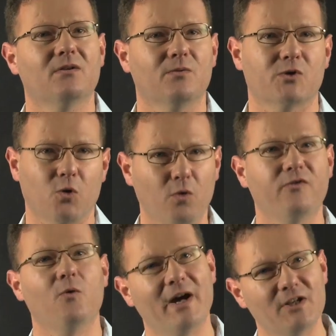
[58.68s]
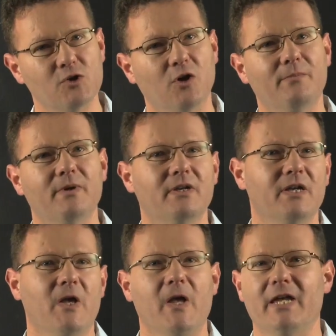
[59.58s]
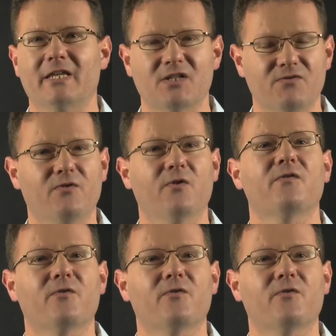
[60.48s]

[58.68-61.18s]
Was it all for one job? It gets very,